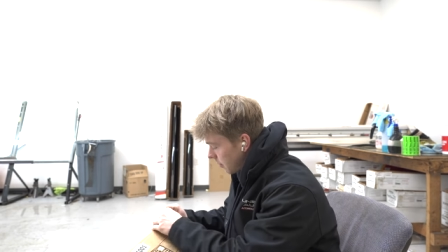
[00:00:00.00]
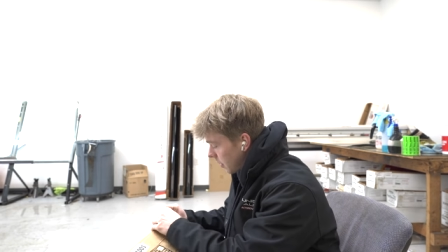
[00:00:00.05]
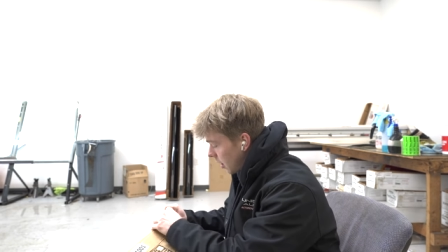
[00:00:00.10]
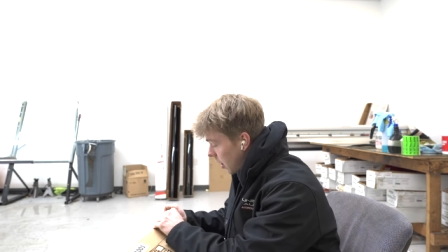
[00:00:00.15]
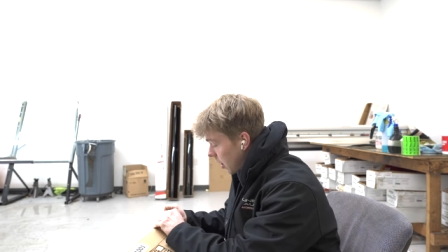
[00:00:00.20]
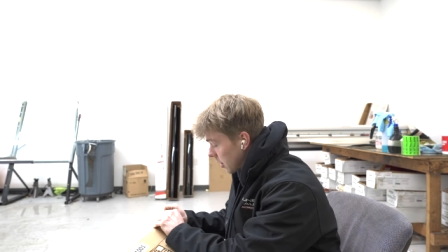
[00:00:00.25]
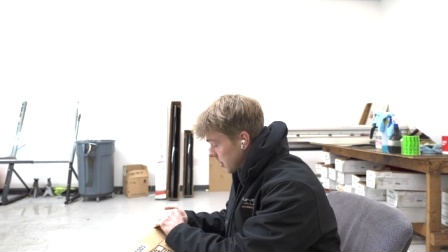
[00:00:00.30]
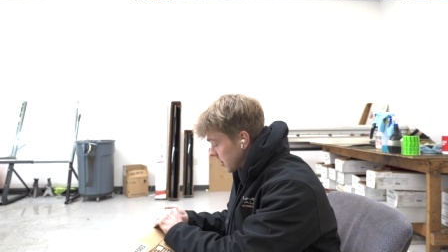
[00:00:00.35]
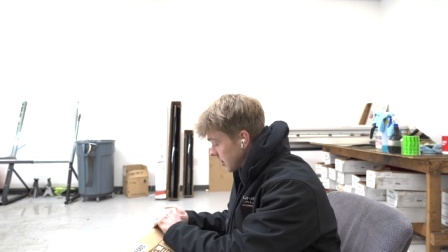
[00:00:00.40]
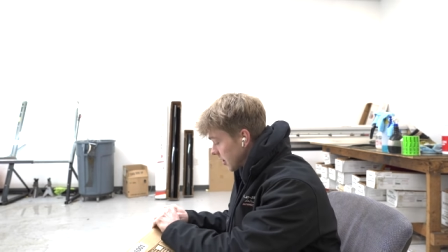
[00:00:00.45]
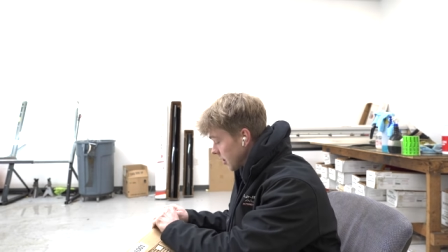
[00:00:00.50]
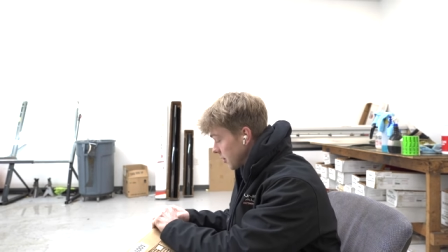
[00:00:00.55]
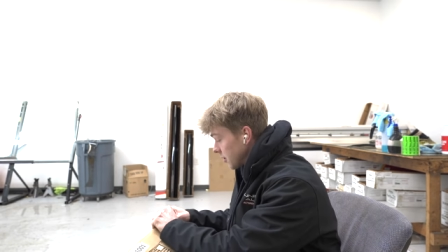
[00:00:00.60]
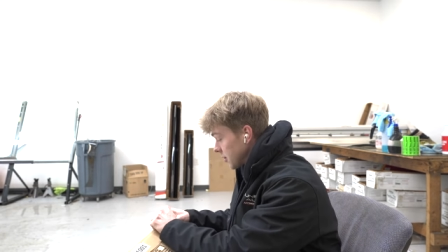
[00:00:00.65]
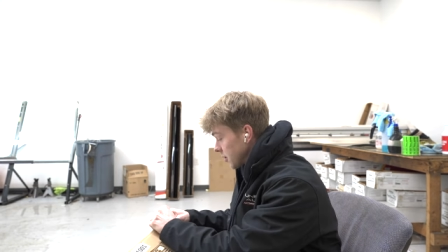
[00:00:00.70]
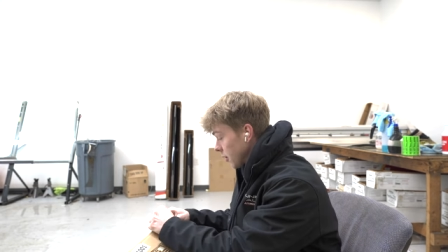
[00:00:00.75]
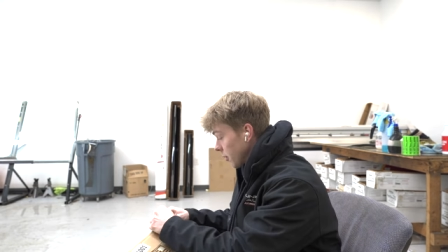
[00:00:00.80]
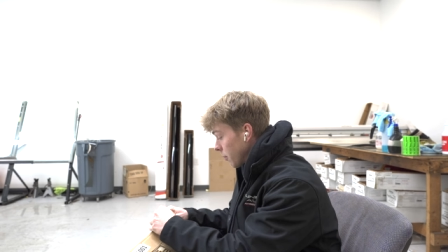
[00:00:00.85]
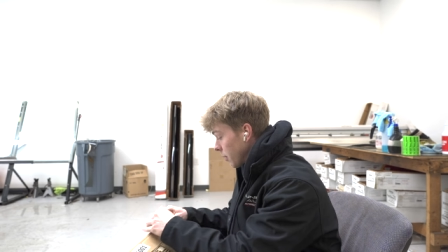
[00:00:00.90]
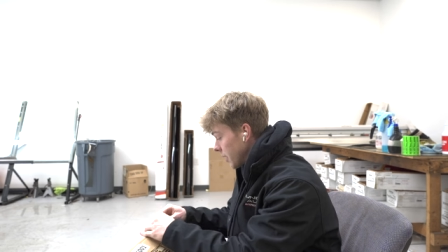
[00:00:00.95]
Also,
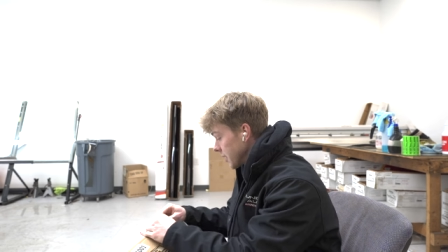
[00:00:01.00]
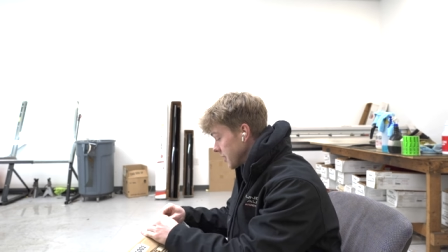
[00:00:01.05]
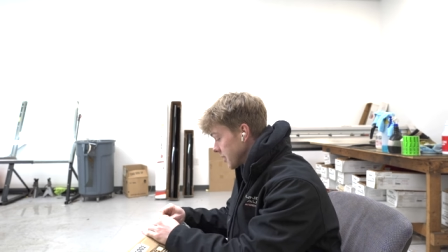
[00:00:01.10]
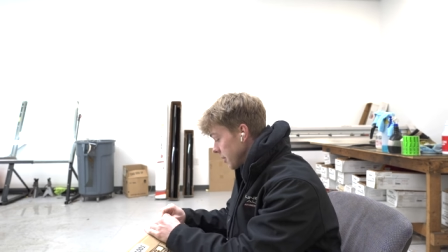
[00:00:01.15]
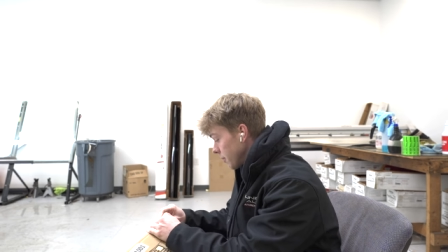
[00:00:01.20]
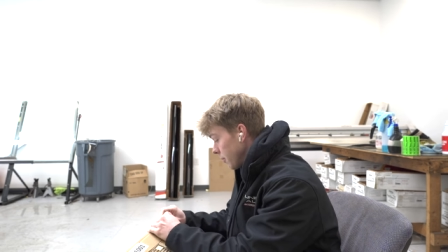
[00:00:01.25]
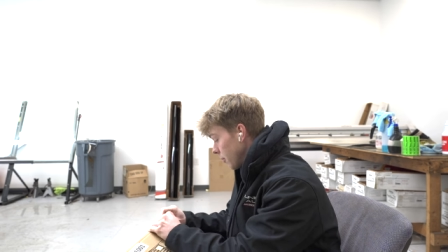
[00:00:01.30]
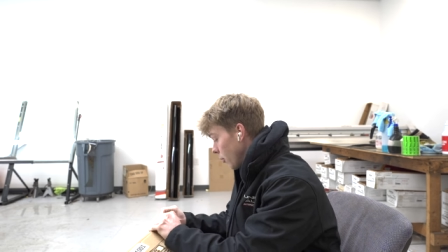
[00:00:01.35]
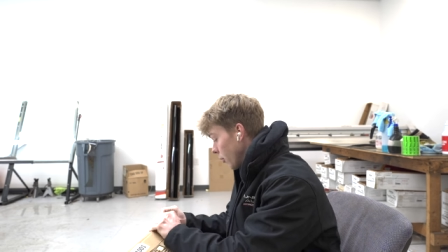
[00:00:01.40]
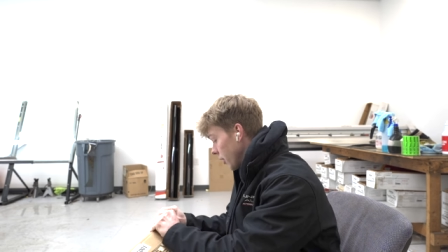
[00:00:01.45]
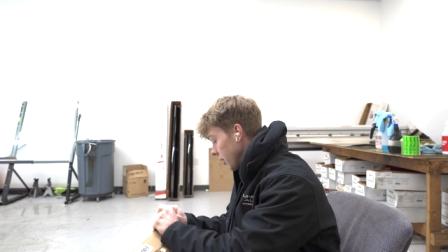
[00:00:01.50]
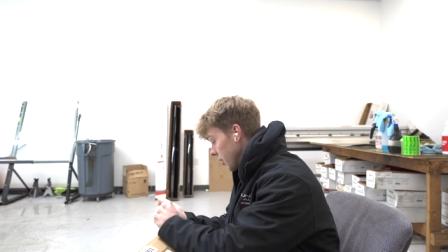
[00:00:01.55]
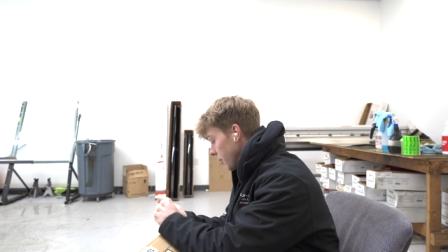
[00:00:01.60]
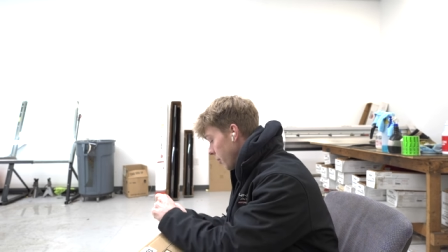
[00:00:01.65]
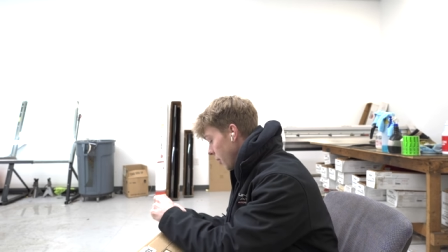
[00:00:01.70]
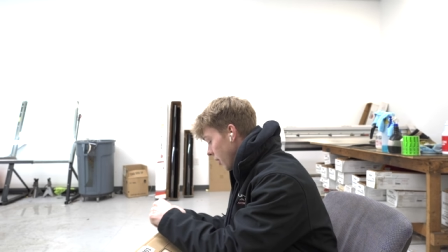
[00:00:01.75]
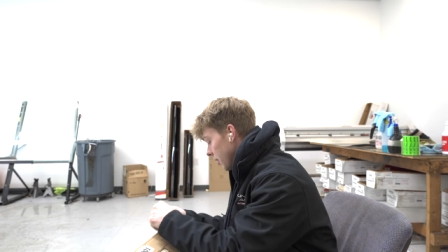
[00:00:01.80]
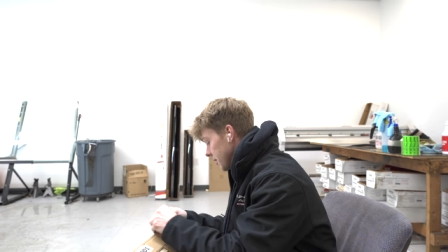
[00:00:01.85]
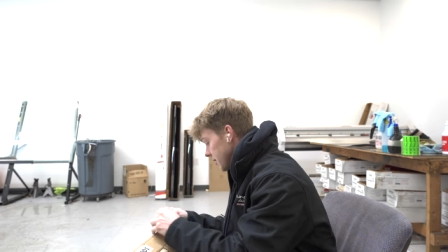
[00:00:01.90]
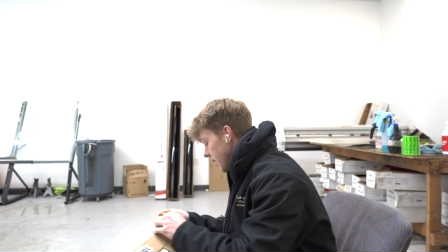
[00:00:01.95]
to replace one of
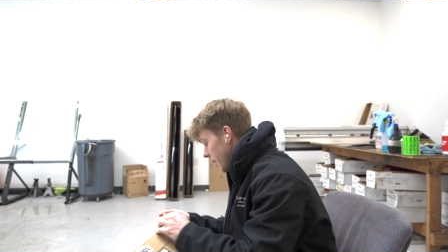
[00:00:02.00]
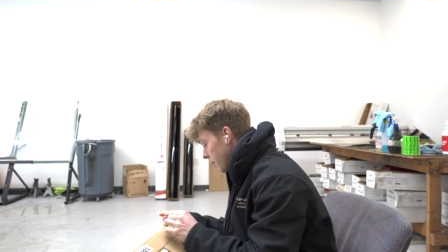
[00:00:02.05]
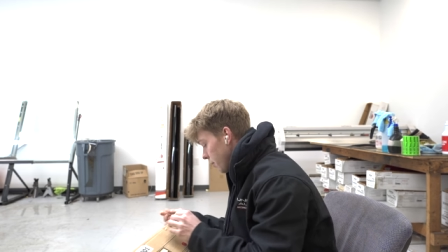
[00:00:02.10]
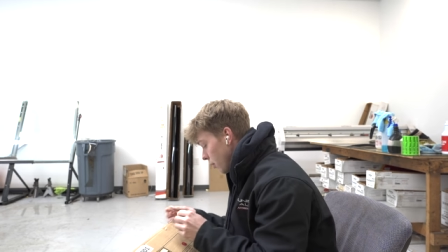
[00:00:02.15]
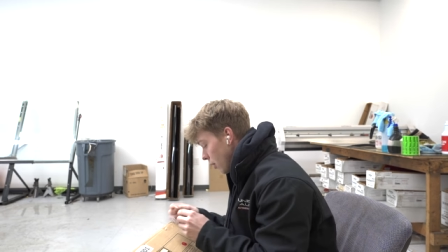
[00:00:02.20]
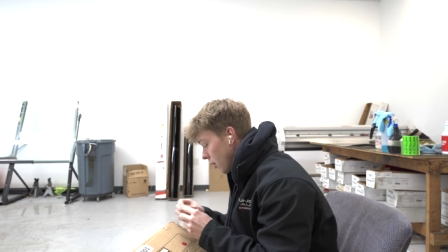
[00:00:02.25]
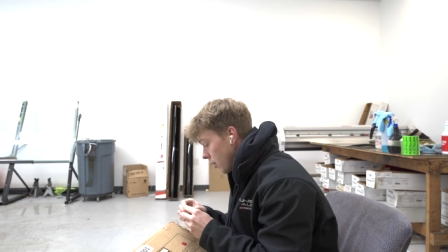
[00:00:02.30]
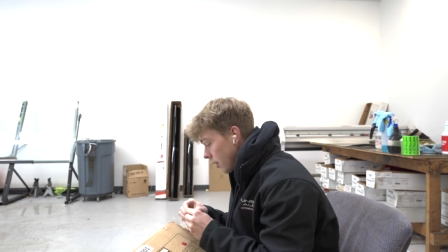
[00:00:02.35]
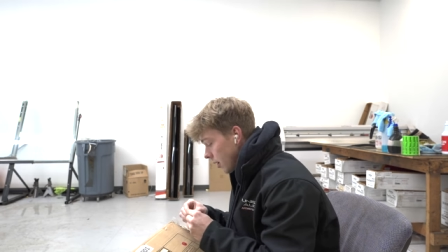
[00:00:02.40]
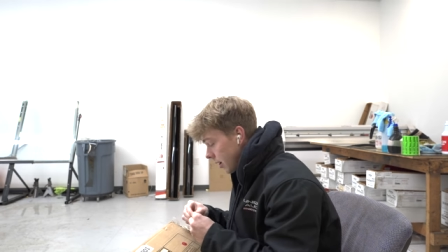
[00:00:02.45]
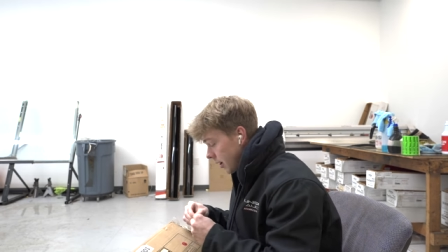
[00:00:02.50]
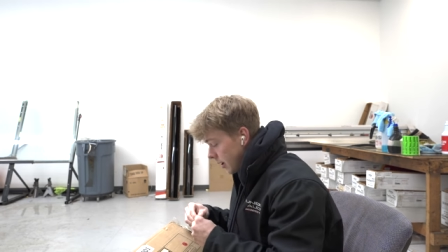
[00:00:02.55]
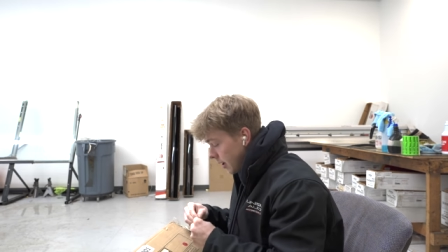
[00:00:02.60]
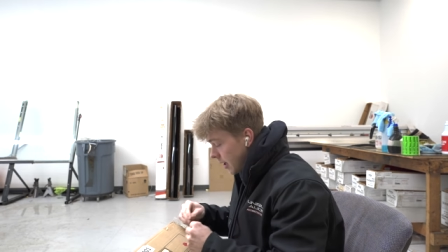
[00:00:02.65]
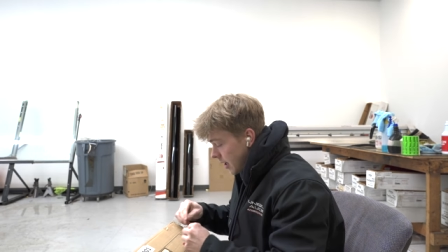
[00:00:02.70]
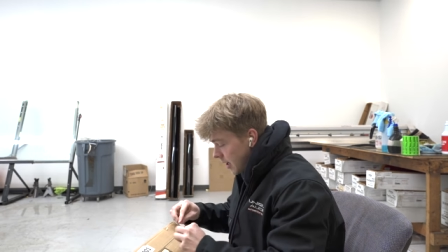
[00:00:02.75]
the parts that broke.